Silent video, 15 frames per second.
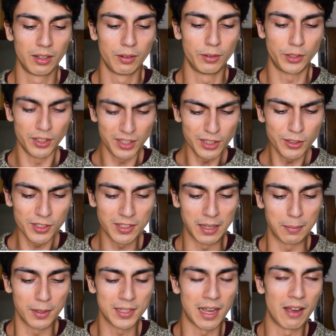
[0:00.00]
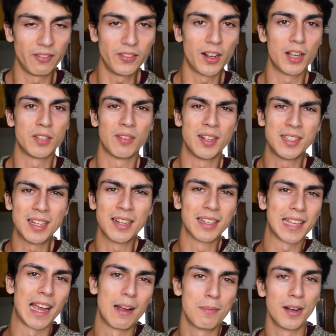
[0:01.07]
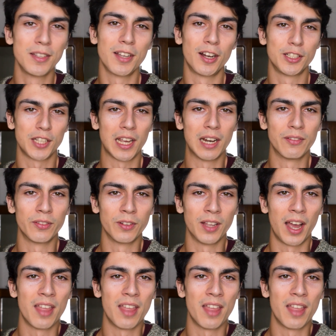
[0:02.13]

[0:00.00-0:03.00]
which is interesting because at first they didn't count my Dutch A-level,